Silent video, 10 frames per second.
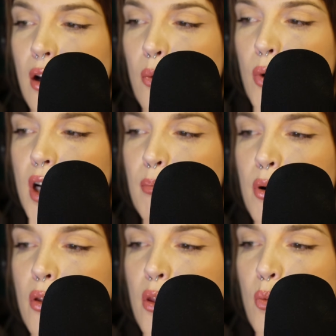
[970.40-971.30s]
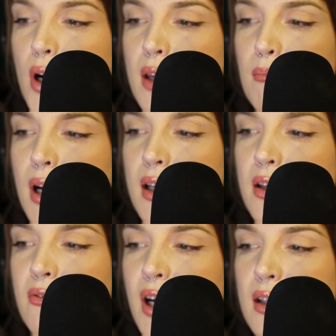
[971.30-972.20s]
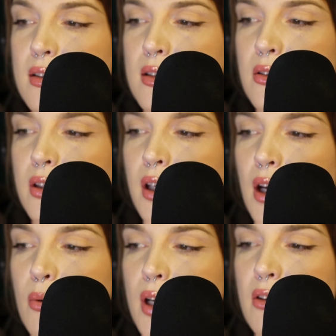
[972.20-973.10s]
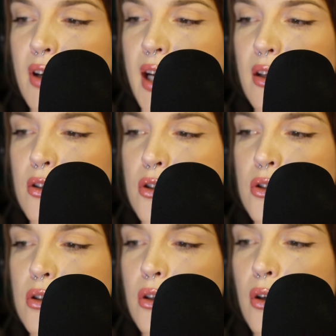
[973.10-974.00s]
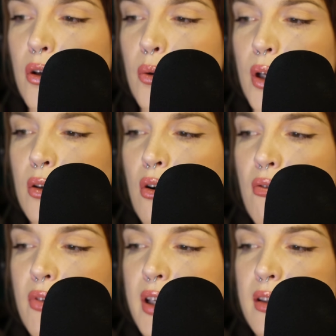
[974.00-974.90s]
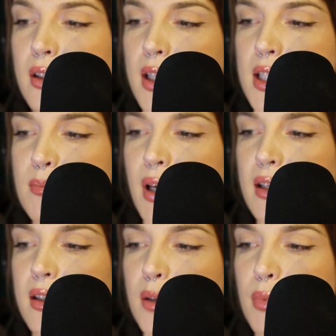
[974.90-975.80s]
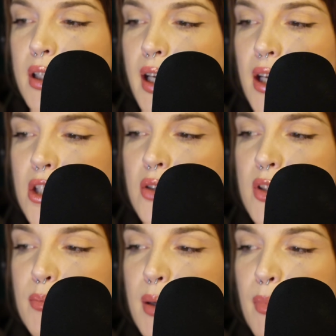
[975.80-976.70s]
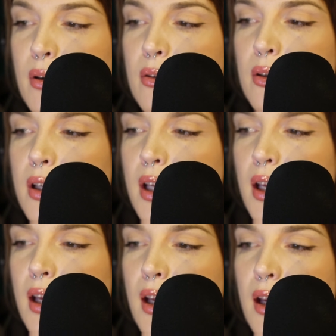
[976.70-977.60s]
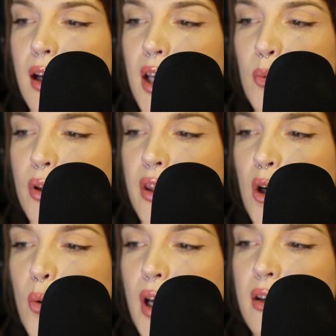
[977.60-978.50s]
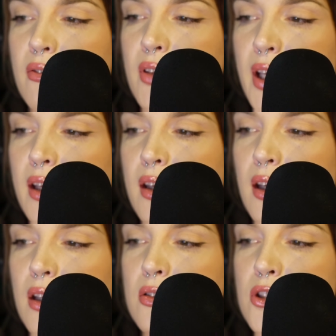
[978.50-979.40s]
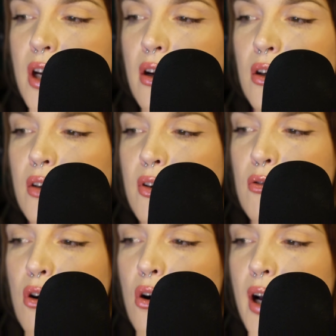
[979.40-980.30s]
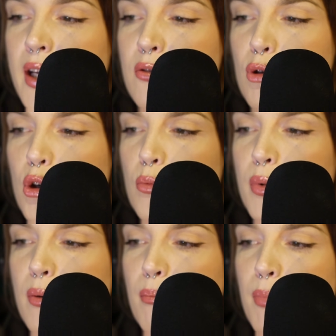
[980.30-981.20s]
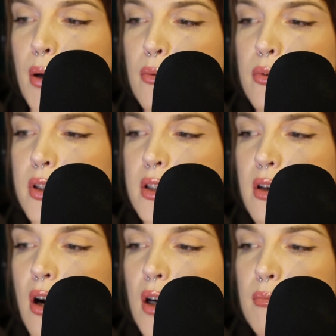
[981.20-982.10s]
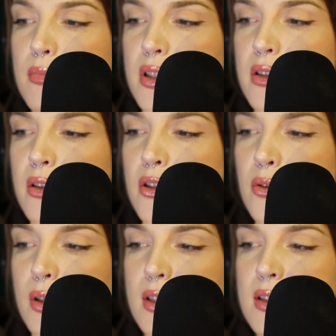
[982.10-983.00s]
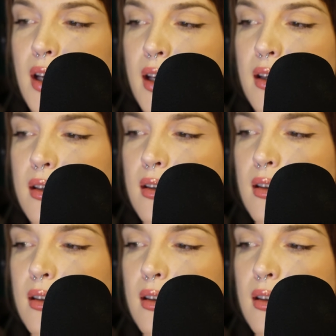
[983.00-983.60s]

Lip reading: whereupon the white man advanced on the cowering wretch, who had confidently expected the protection of his people, and with the quick fling and jerk of a rawhide rope bound his arms to his side.